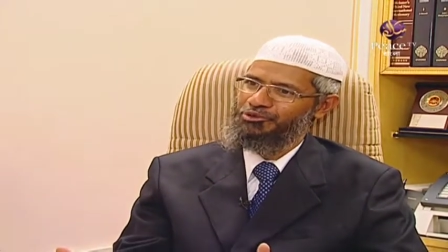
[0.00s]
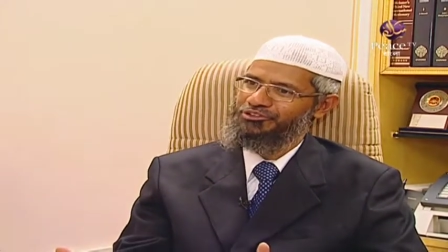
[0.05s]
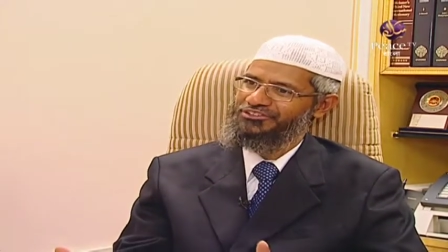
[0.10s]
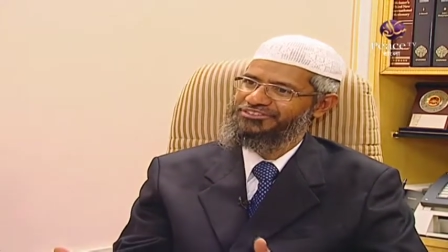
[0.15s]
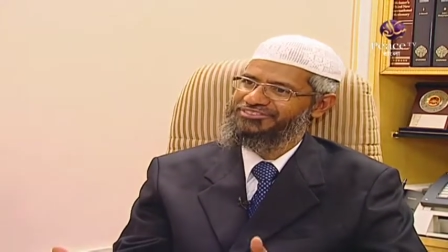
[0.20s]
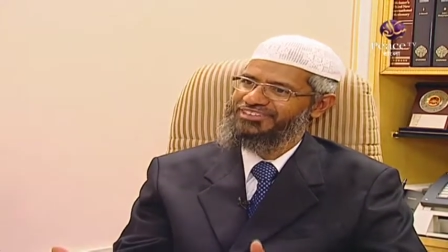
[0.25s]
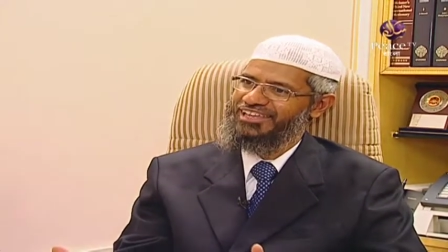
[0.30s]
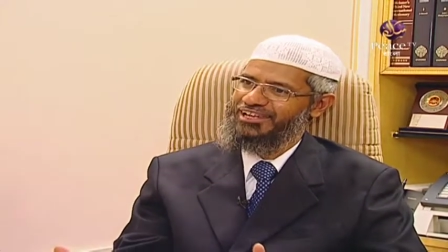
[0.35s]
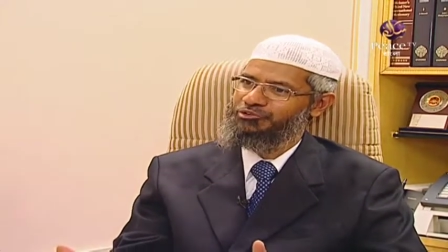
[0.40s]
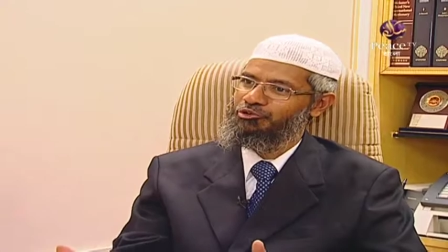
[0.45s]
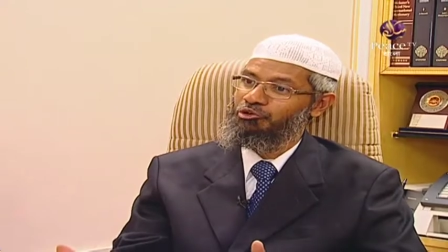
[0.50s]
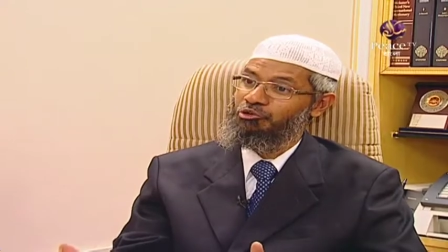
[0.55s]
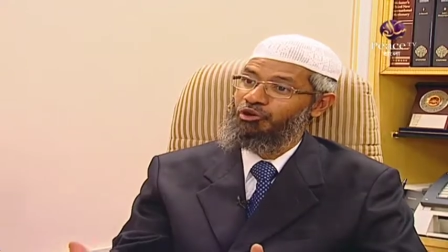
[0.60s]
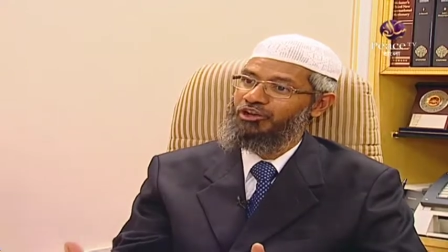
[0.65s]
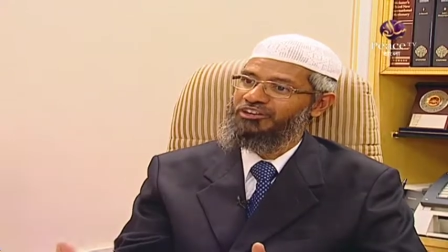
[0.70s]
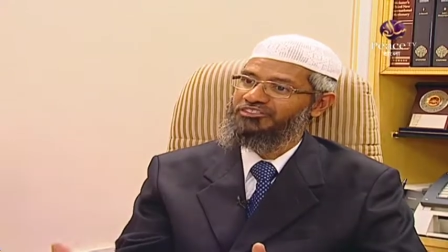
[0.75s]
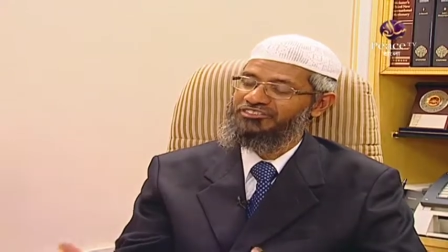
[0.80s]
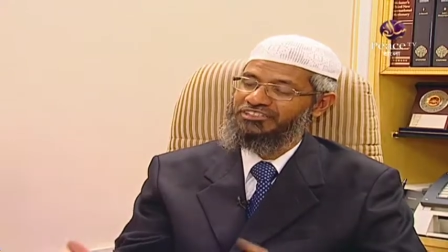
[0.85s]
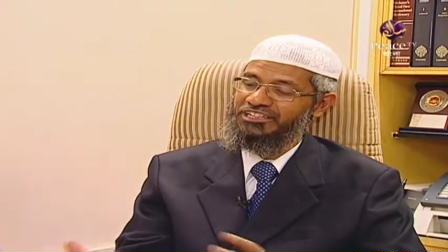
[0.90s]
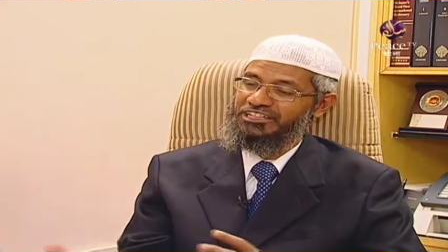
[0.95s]
those that you
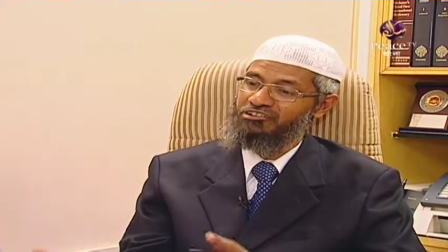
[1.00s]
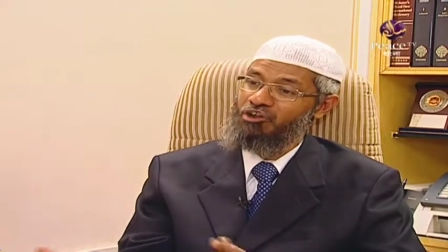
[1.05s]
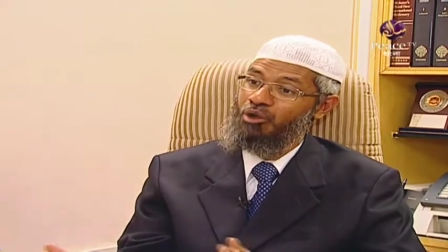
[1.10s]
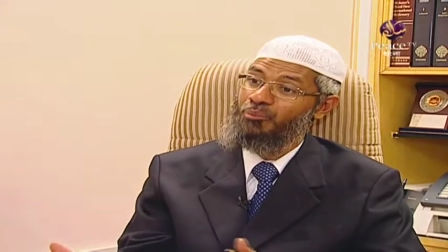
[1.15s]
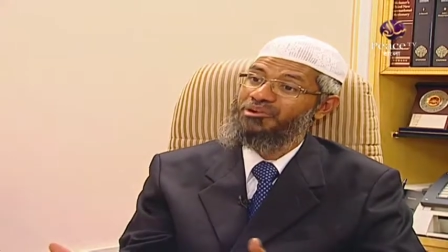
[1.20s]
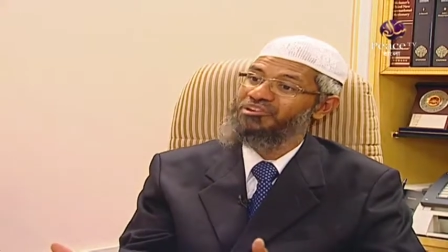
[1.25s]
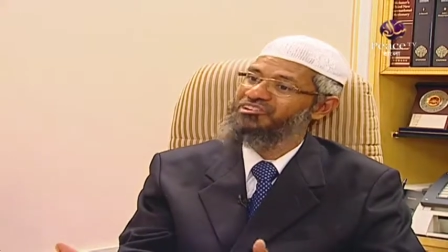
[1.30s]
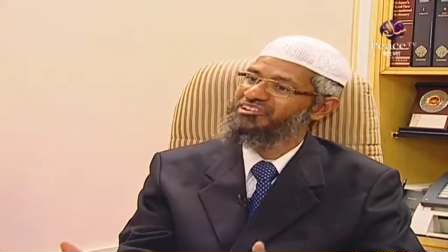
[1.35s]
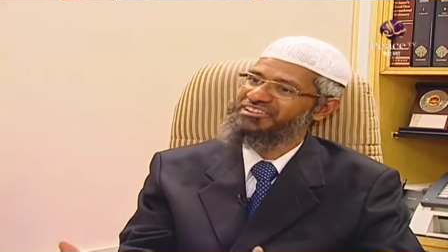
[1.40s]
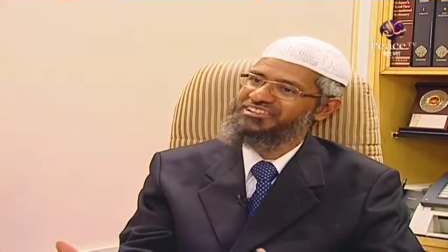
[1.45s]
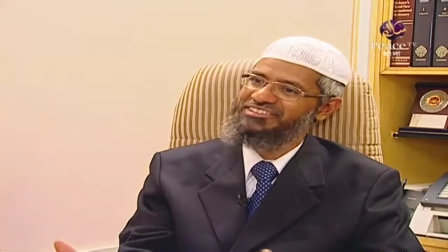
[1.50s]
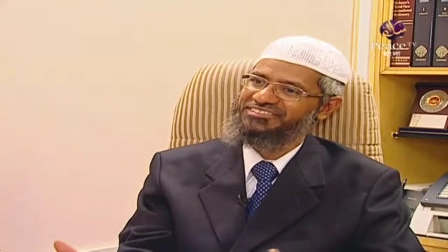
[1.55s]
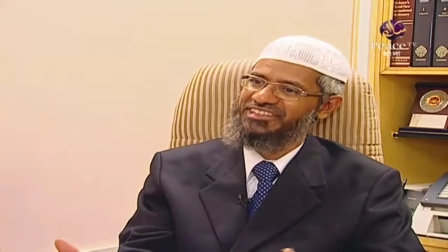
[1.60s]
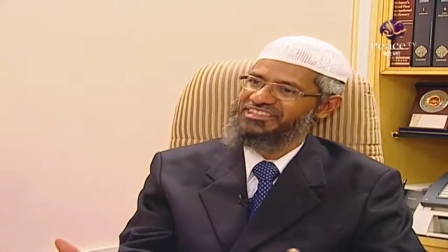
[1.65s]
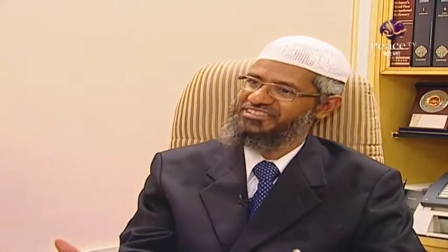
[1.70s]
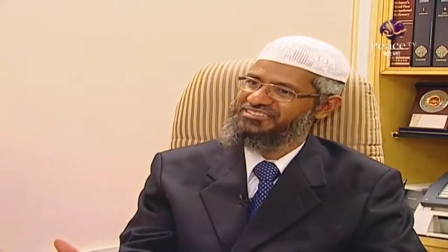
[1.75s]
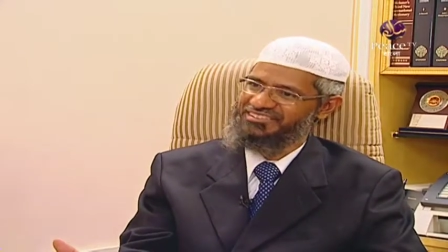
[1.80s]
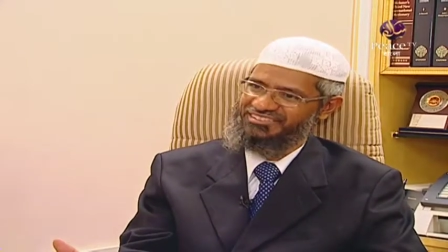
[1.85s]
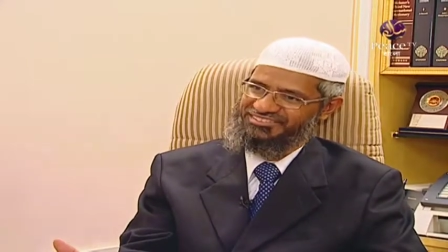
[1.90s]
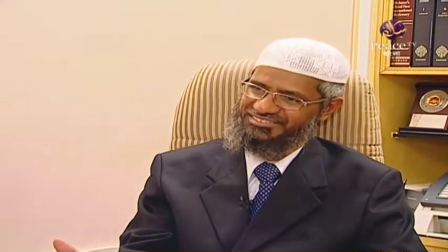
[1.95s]
will not see in normal
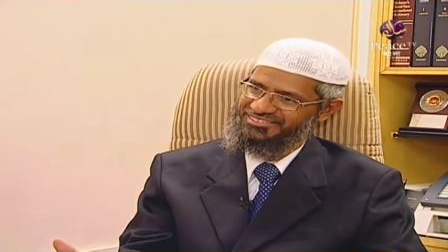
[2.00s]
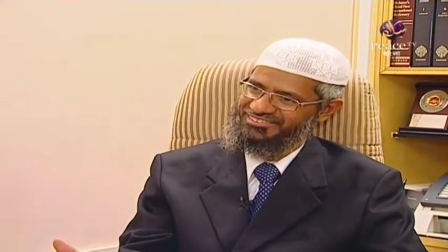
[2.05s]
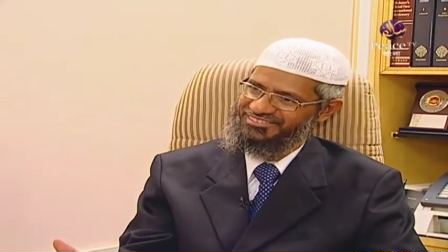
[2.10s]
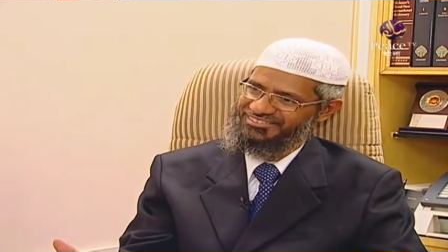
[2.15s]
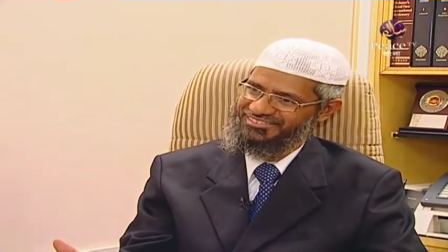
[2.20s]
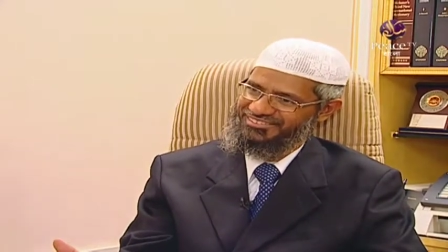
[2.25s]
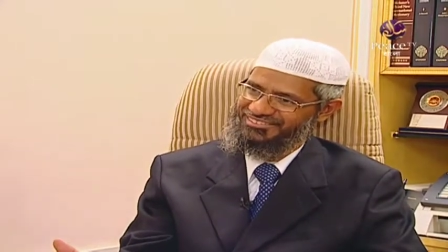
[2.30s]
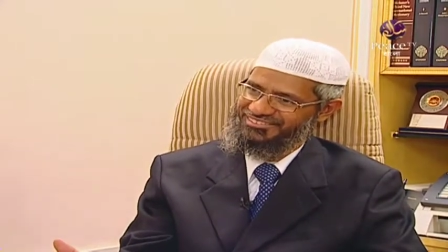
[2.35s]
religious lectures.